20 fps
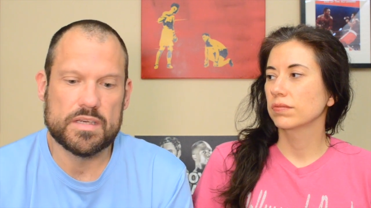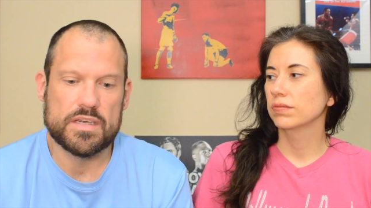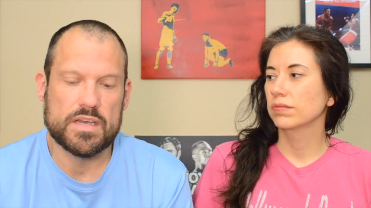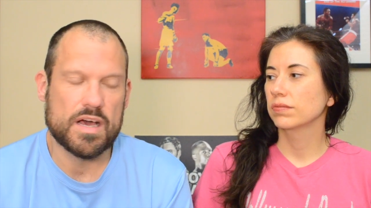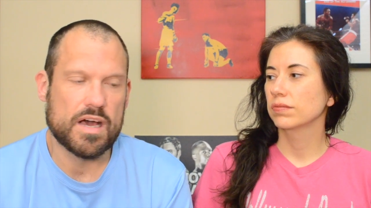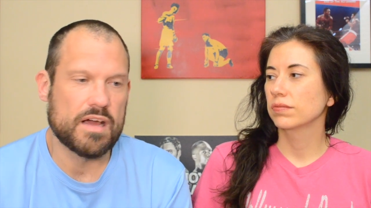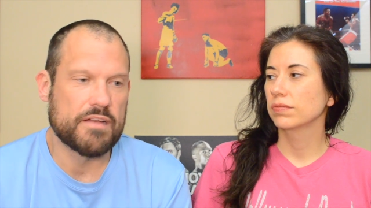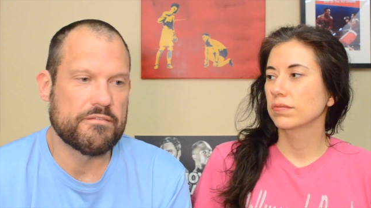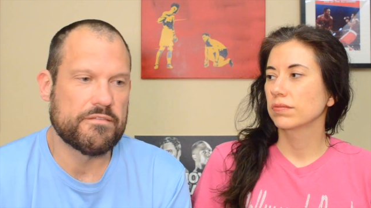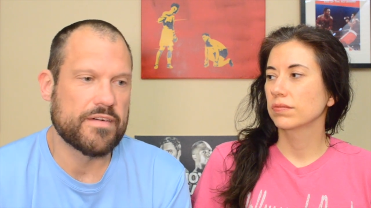
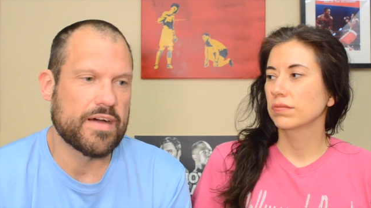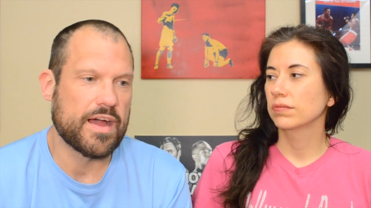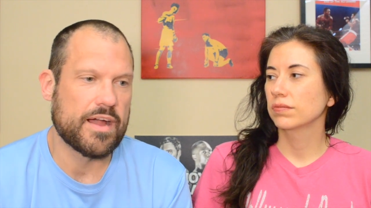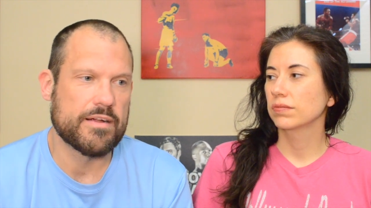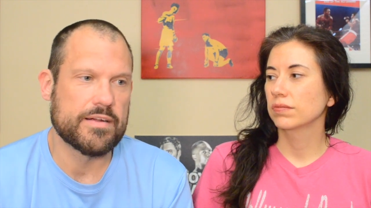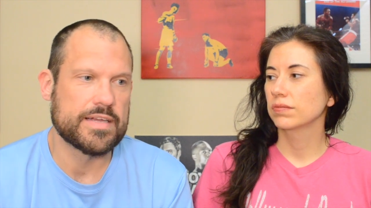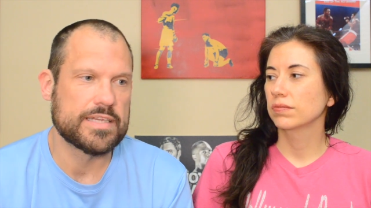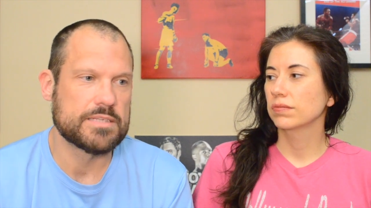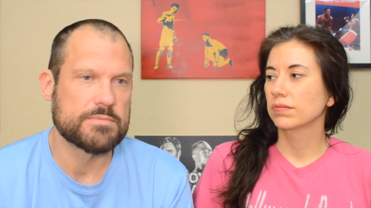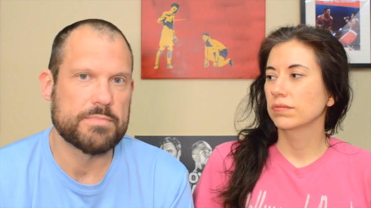Speaker 1: not
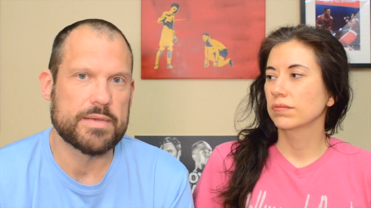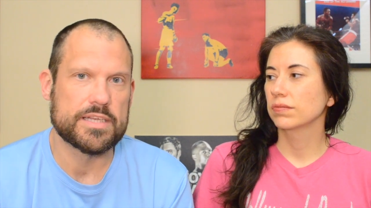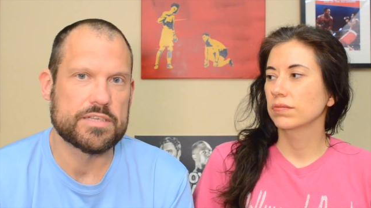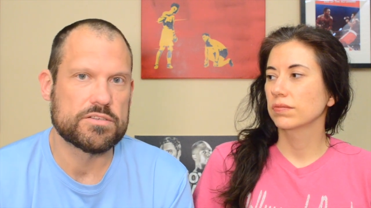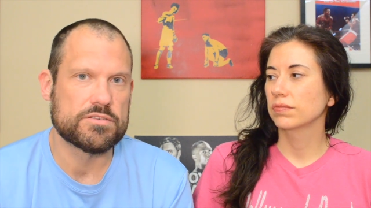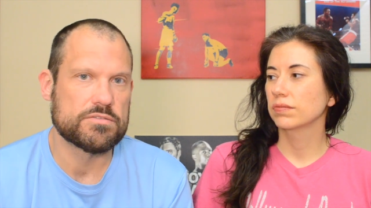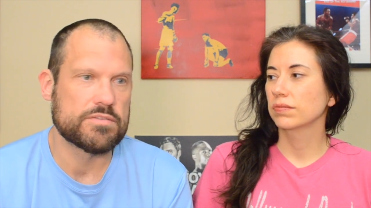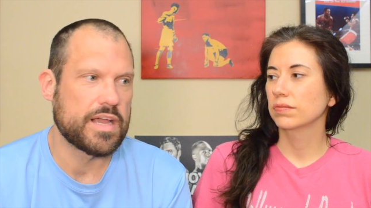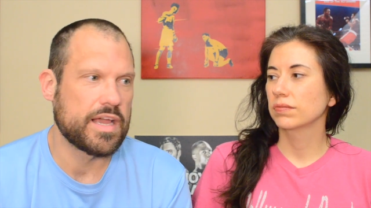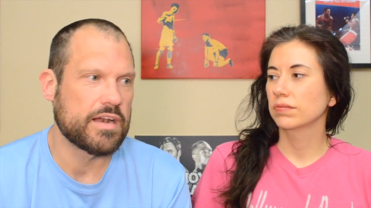fire his
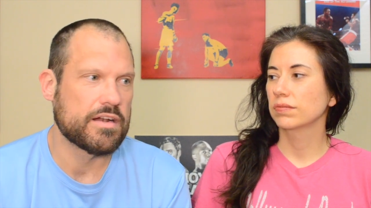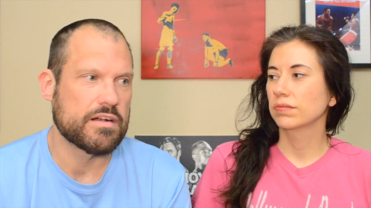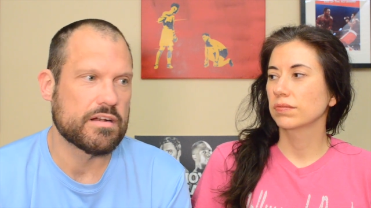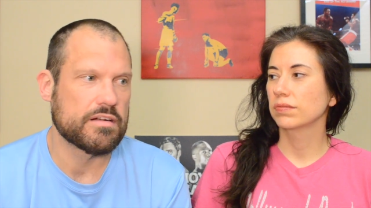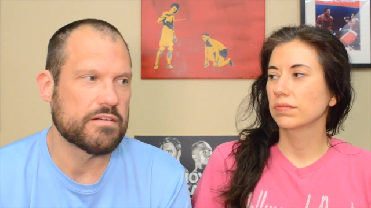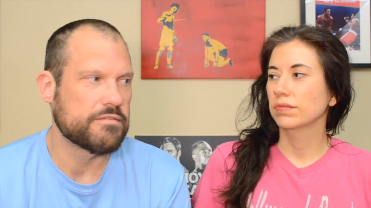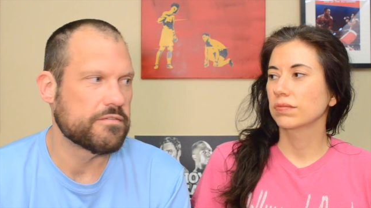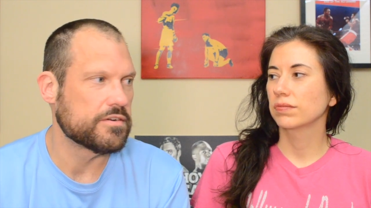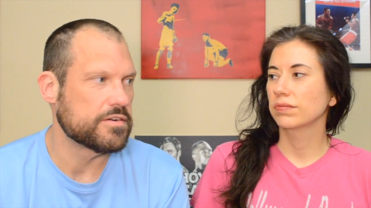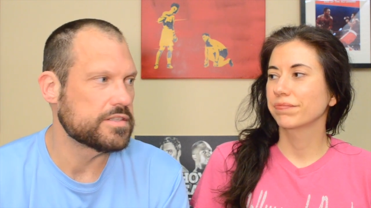best
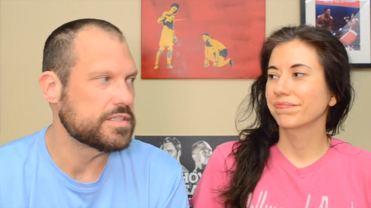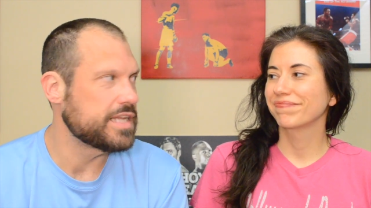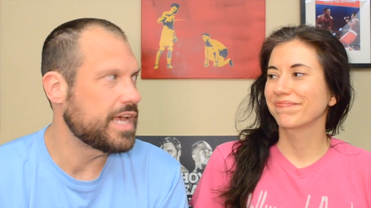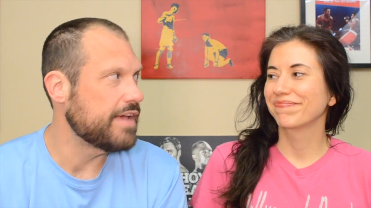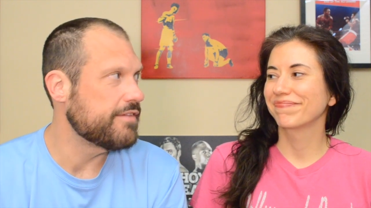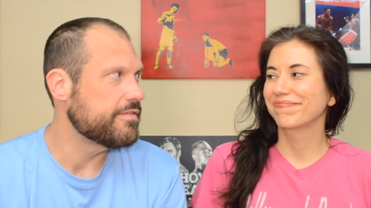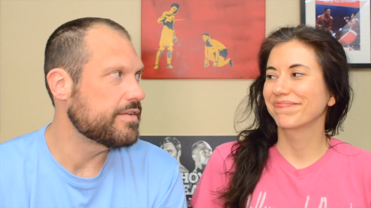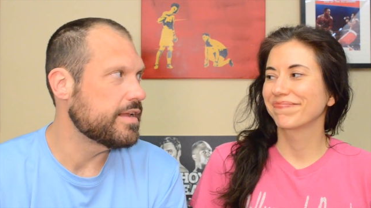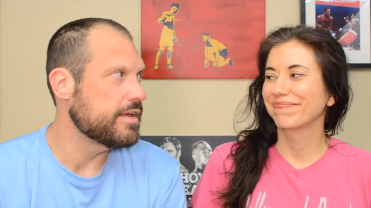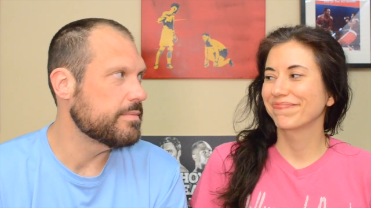trainer for
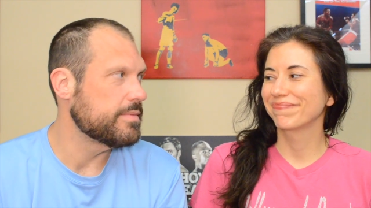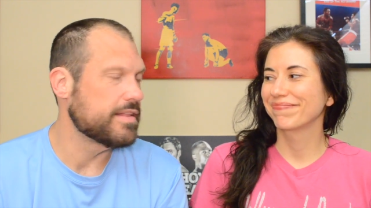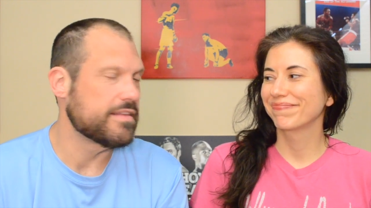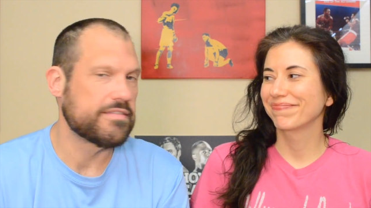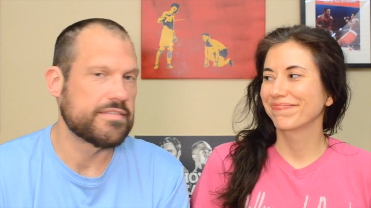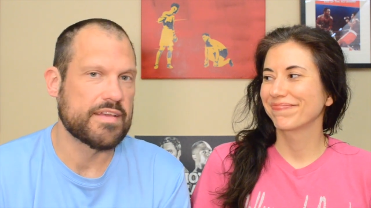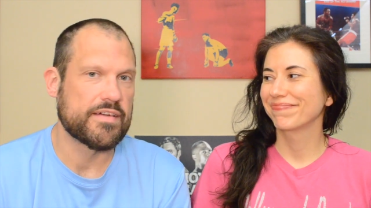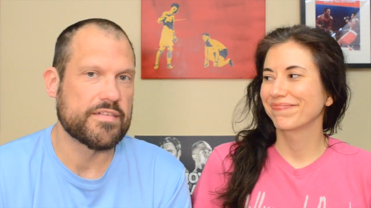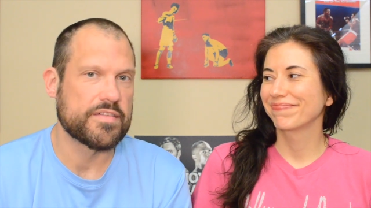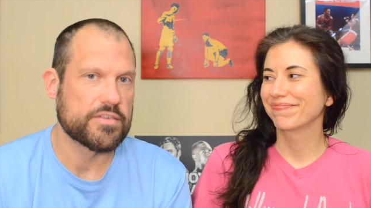saving him in the
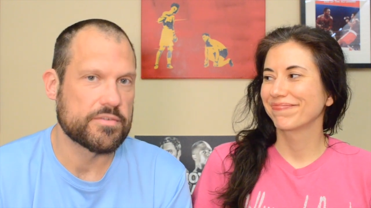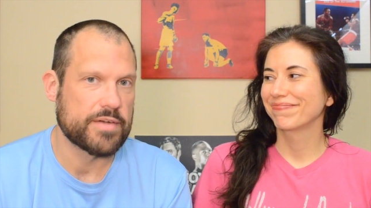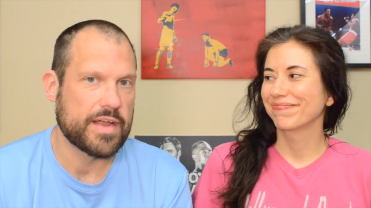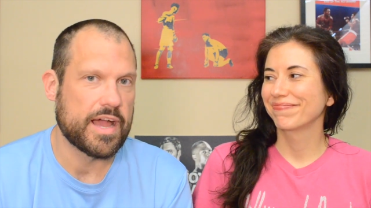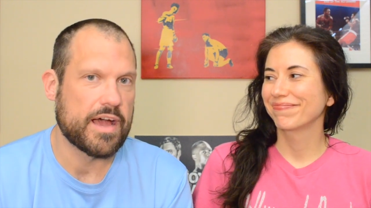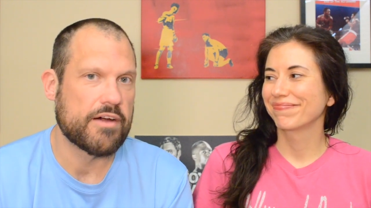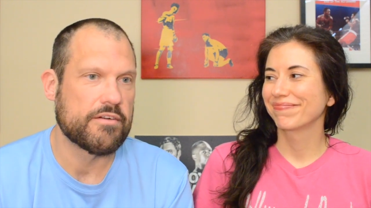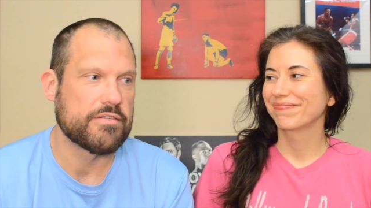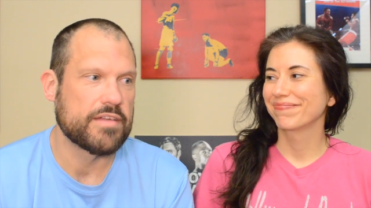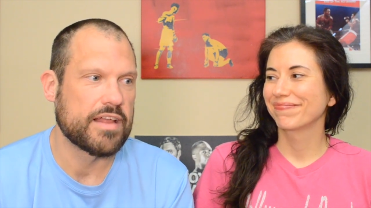seventh
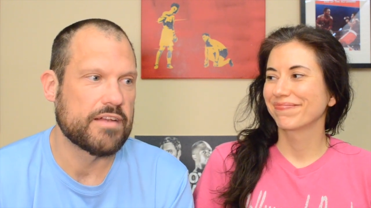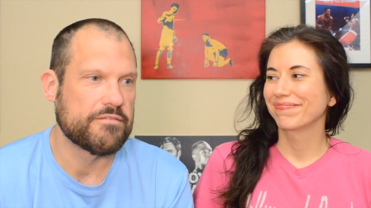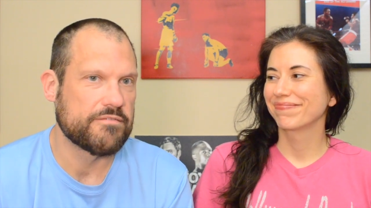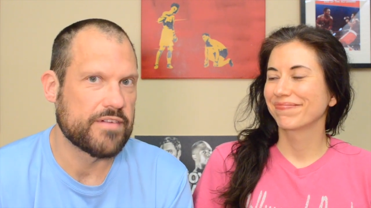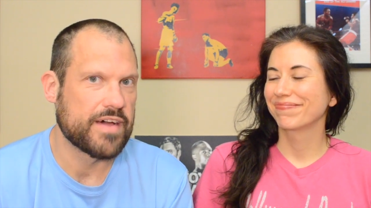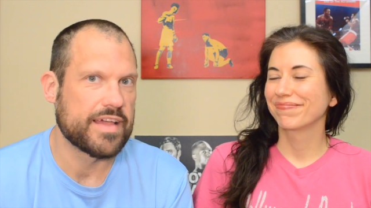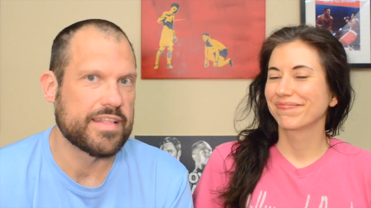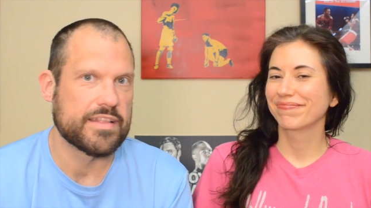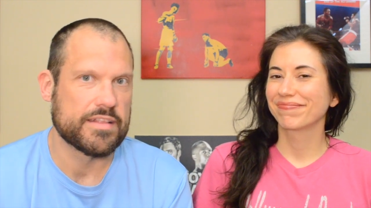round in a fight